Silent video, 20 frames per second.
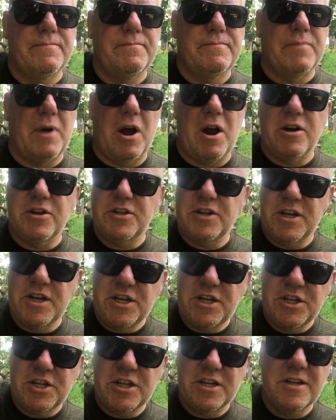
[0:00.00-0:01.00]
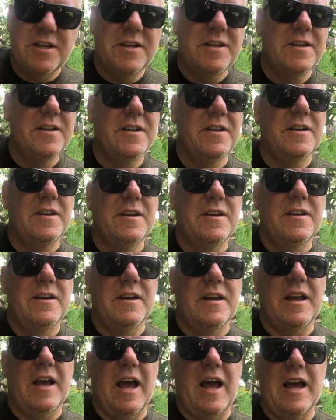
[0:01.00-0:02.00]
parsonage,
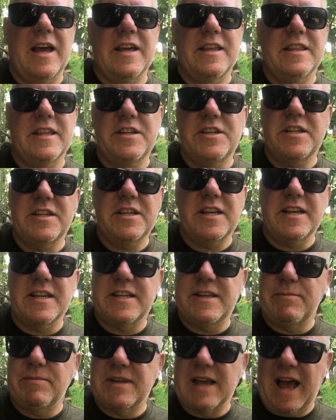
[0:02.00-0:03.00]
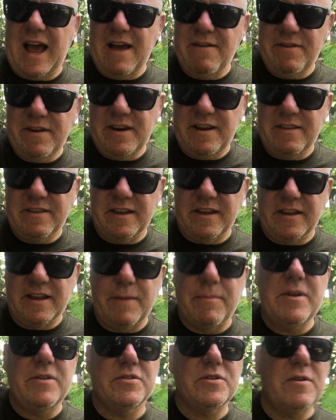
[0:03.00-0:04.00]
uh, they just didn't seem to have anything. I
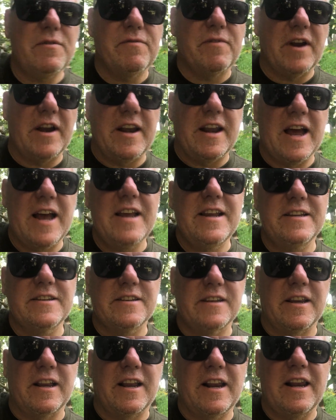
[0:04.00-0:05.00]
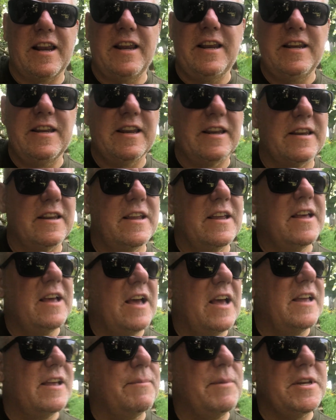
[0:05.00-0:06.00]
mean, it's all very nice and clean, and
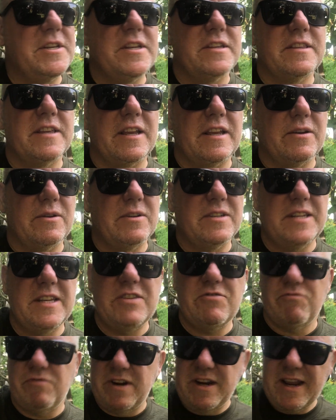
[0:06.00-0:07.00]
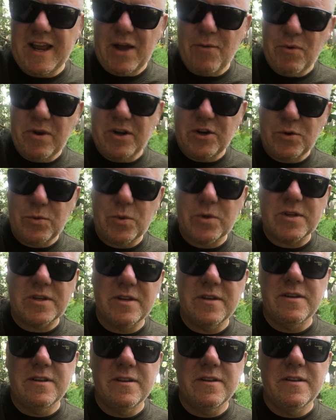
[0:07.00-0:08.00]
it makes you think, was this really how it looked?
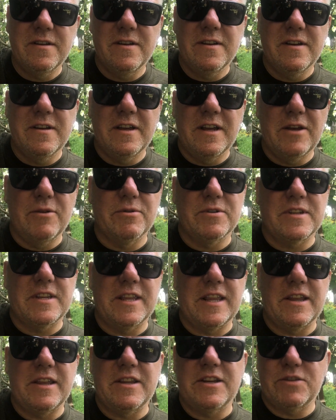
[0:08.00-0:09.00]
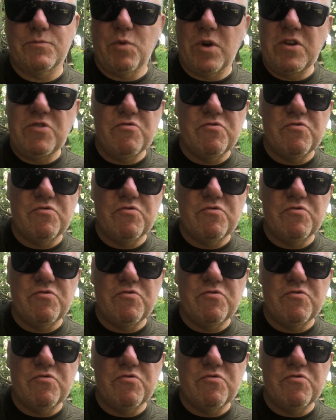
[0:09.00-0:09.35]
It was. There's one